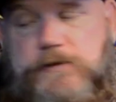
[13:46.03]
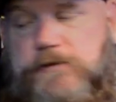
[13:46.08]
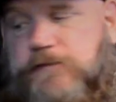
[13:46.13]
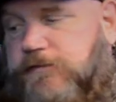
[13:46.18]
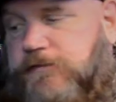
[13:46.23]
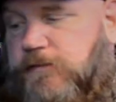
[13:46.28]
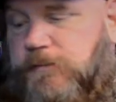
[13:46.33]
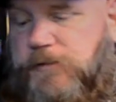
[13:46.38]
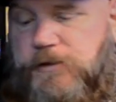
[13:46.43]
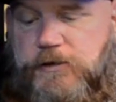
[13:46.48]

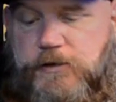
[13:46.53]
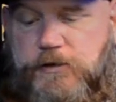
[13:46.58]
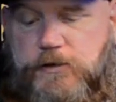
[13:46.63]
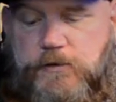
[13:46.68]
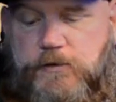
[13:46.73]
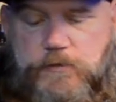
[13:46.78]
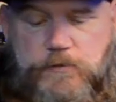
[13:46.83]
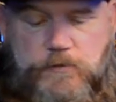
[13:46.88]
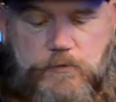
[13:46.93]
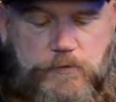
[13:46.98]

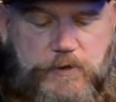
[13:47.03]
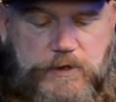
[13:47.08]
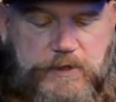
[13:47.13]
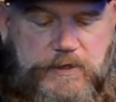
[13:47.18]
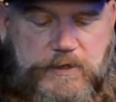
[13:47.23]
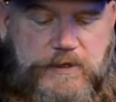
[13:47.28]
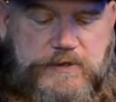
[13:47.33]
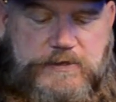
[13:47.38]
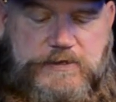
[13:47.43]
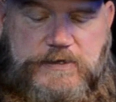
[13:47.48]
familiar
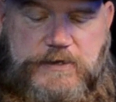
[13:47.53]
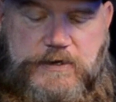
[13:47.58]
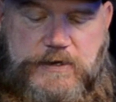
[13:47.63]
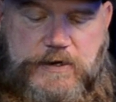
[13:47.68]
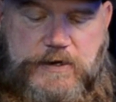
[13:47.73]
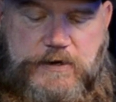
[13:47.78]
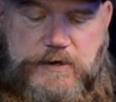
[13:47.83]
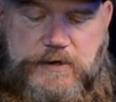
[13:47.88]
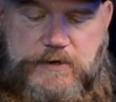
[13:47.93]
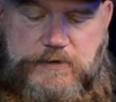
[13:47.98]
with the scent
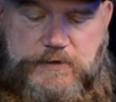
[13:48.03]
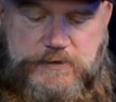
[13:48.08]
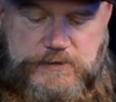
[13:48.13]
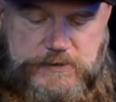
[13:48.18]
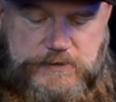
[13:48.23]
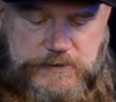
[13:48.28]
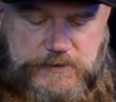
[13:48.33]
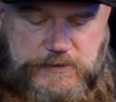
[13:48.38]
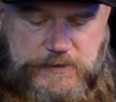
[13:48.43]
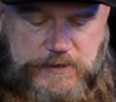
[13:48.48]

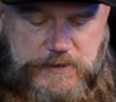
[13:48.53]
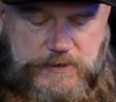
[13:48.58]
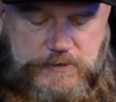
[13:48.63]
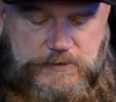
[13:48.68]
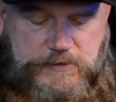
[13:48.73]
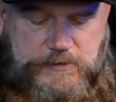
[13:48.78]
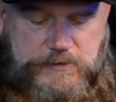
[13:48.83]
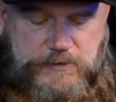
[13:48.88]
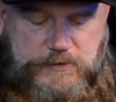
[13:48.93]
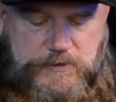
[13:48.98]
characteristics of
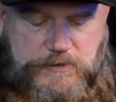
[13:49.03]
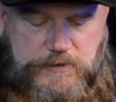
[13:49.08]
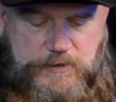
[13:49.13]
this.